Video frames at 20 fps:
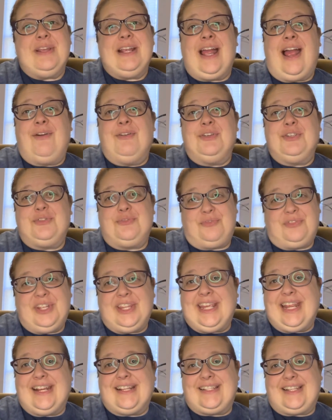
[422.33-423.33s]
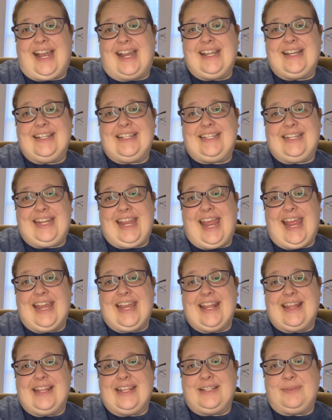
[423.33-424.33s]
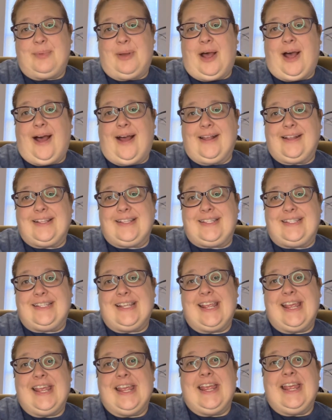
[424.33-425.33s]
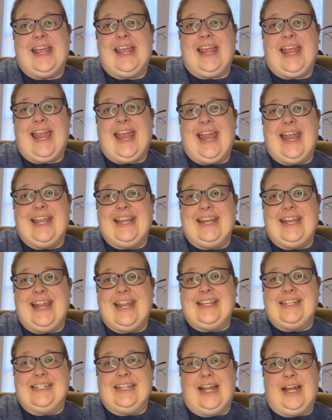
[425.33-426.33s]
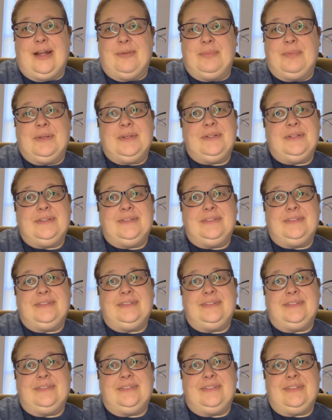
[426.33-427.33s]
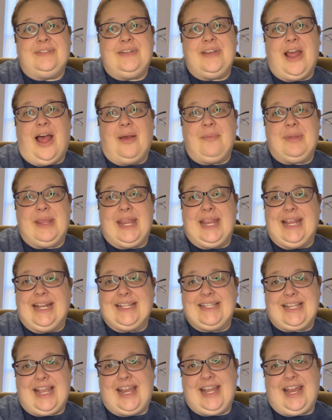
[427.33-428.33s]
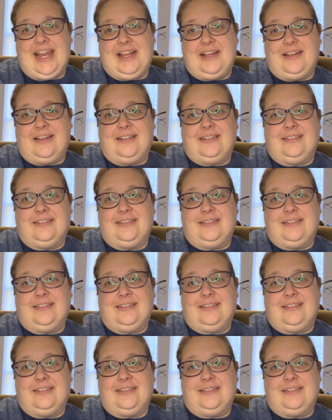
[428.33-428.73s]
I was really excited to get in this box, and it ended up not being exciting.